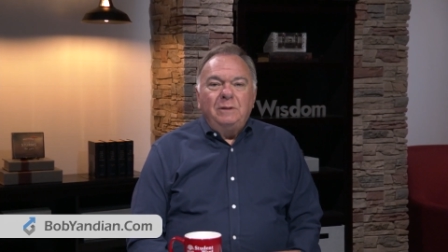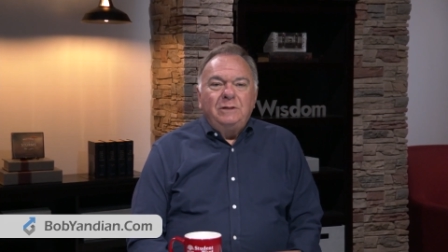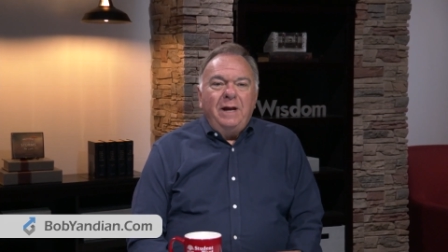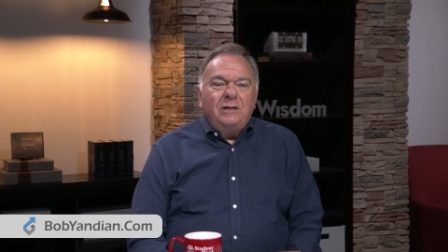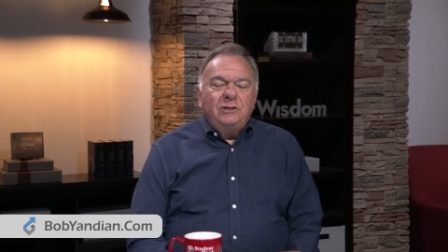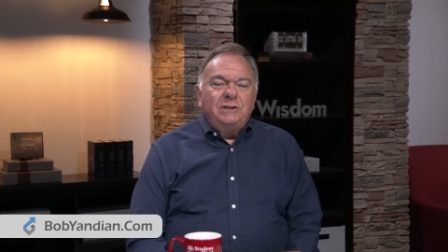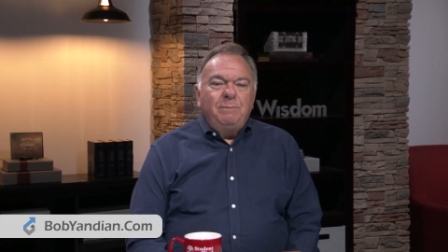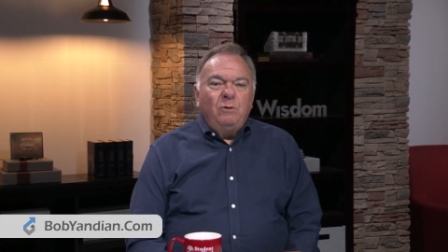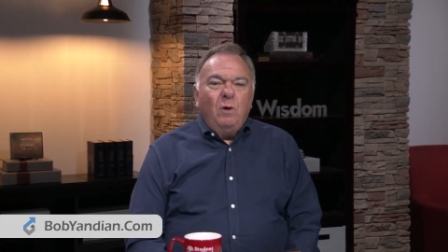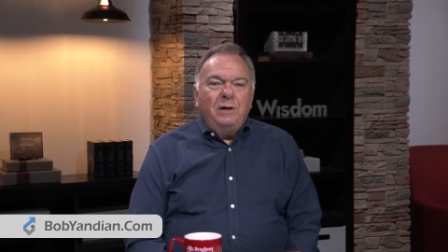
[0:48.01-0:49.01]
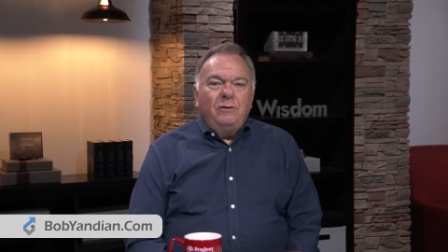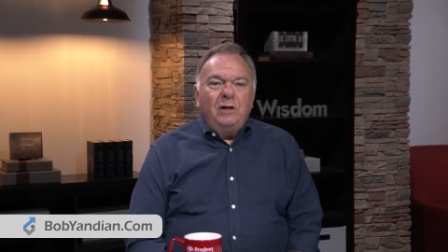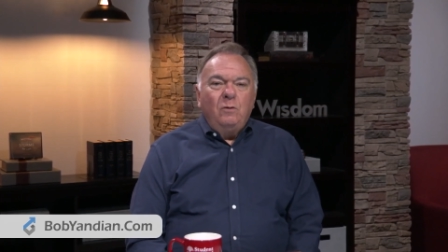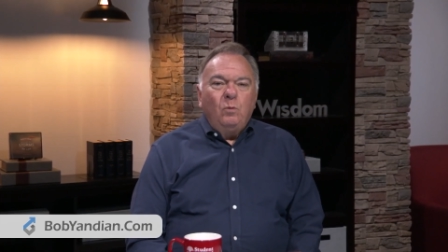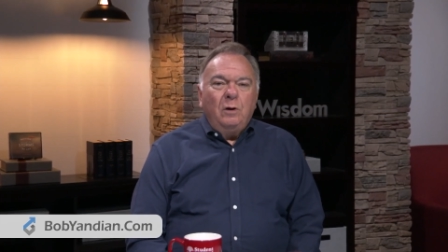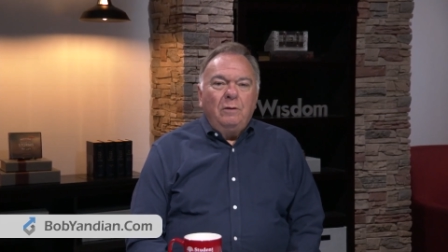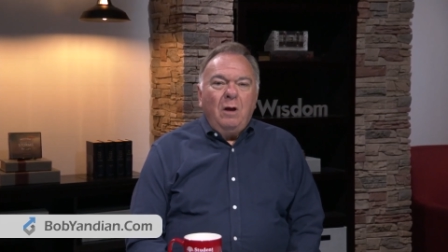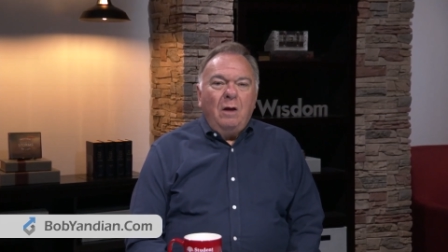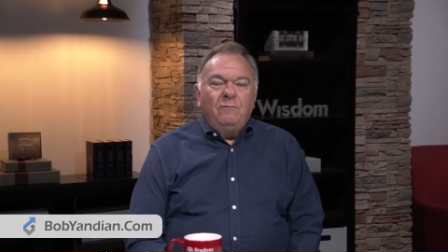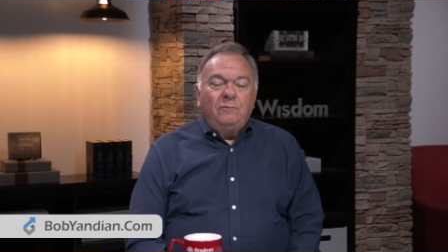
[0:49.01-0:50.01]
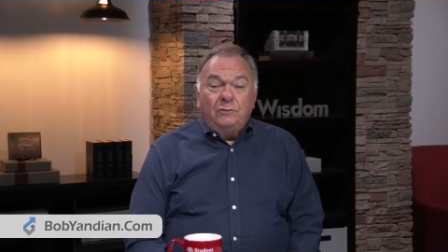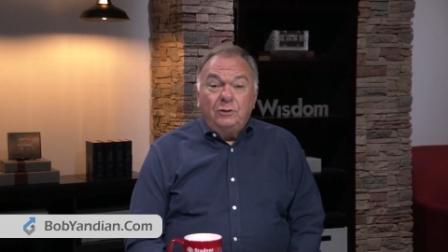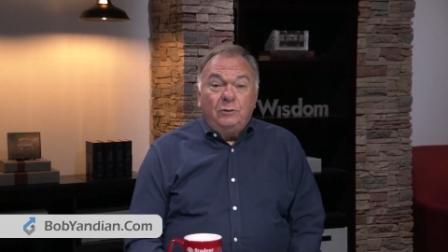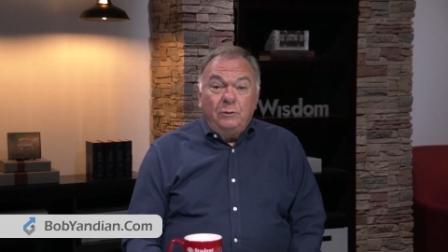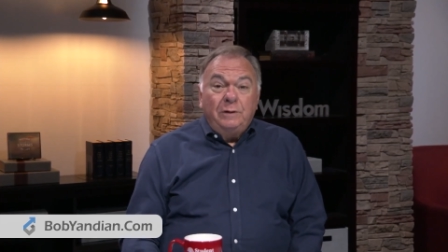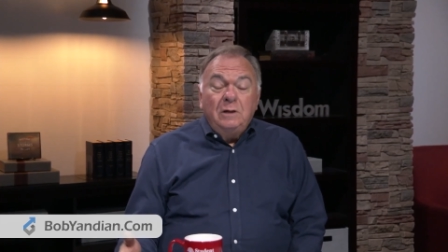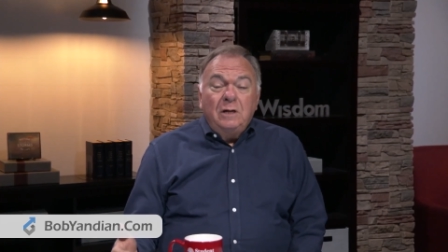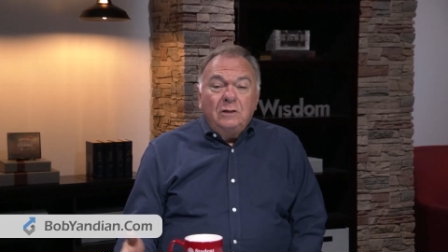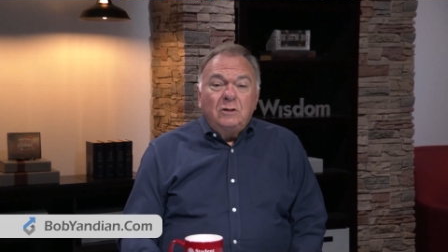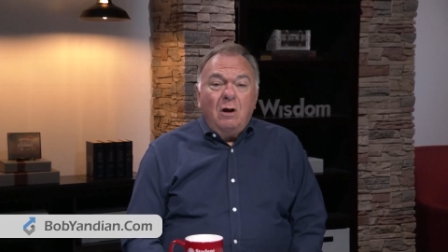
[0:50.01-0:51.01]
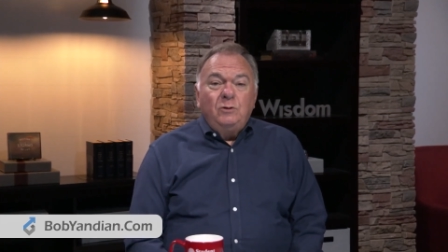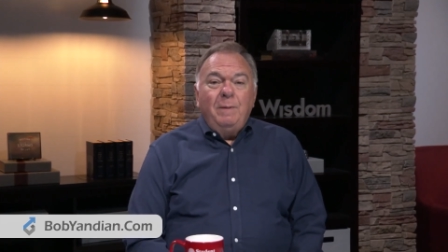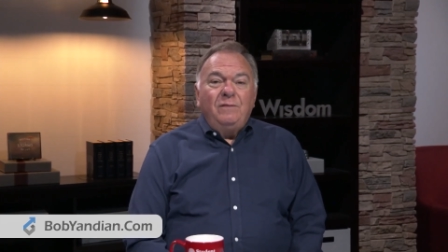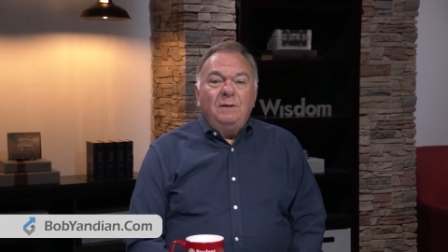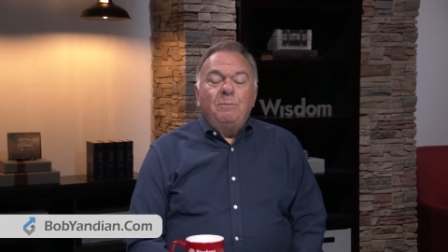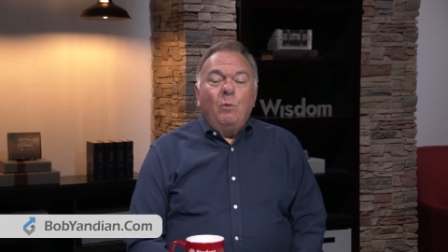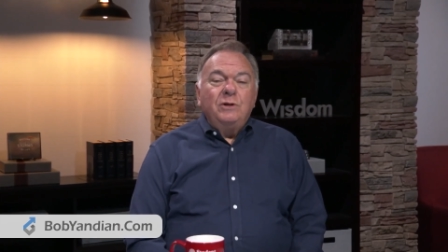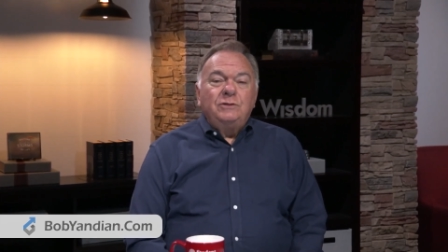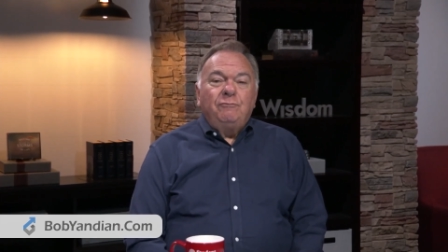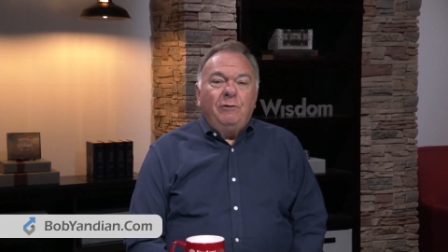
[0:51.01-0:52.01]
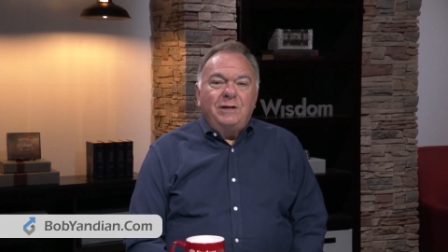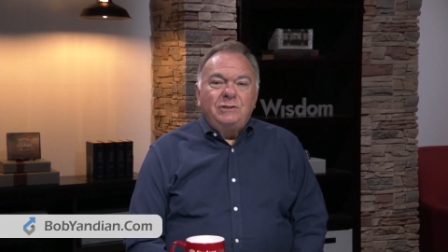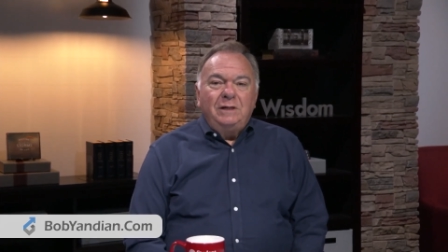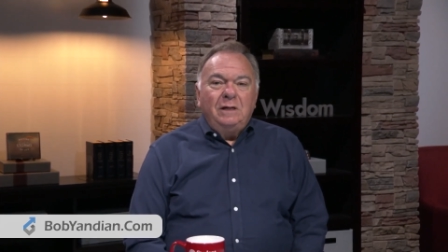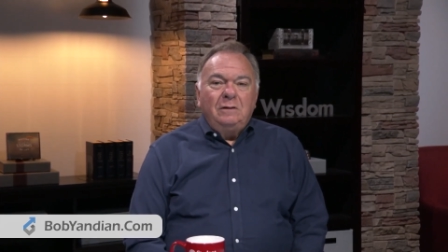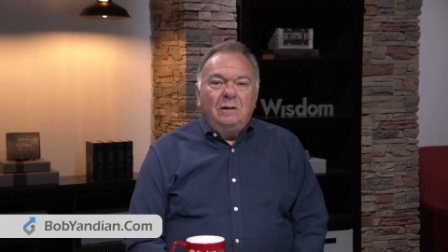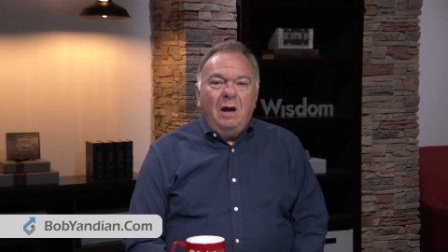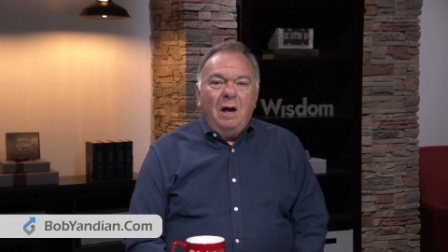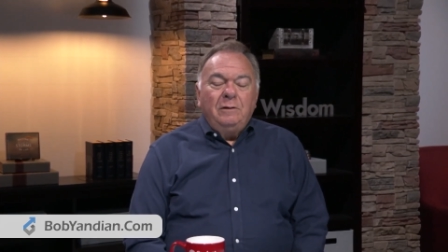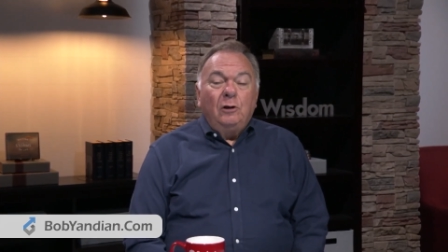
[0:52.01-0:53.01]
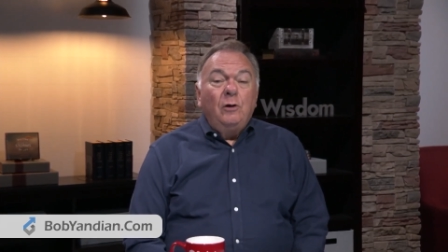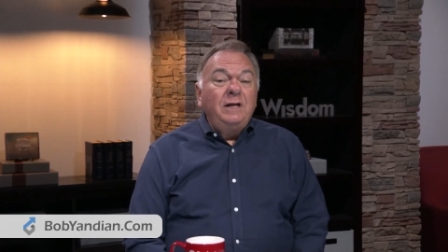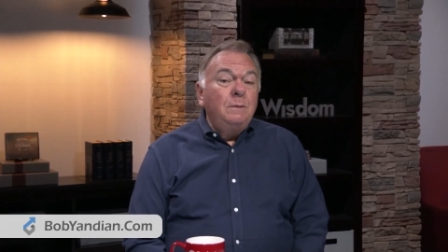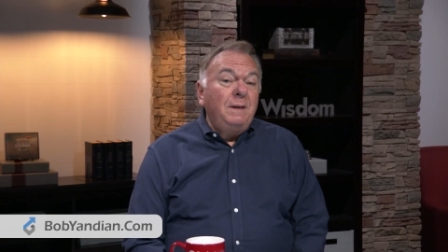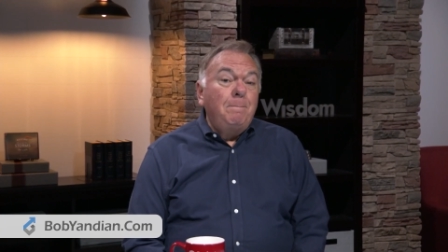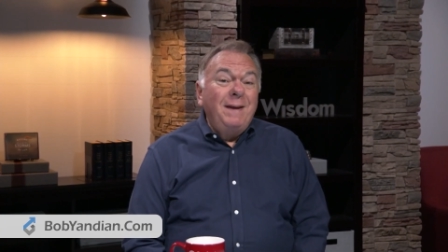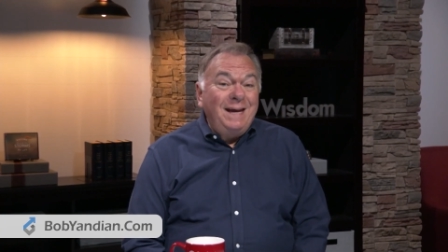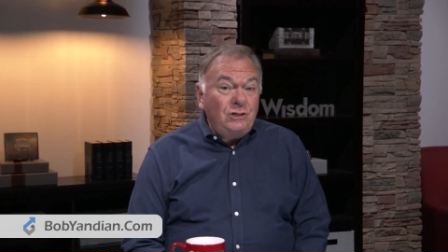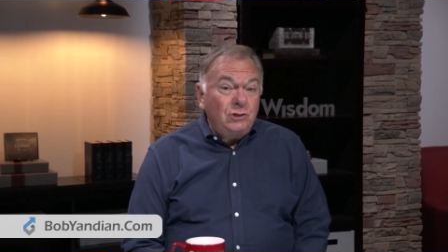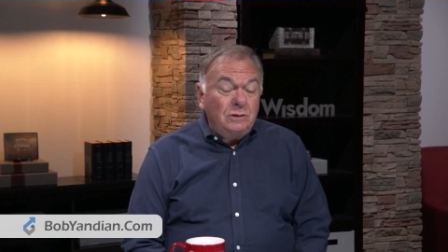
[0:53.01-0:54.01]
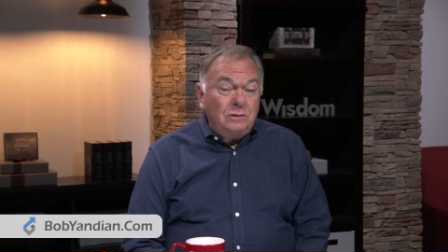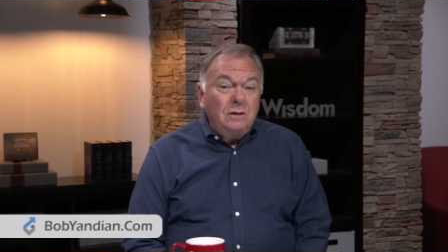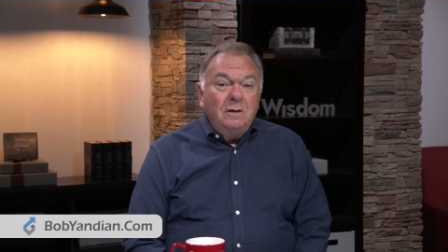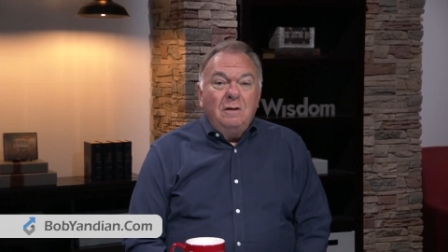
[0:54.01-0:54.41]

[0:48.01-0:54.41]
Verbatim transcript: But today I just simply wanted to get a word of God to you and talk to you about the importance of resting in God, learning to be patient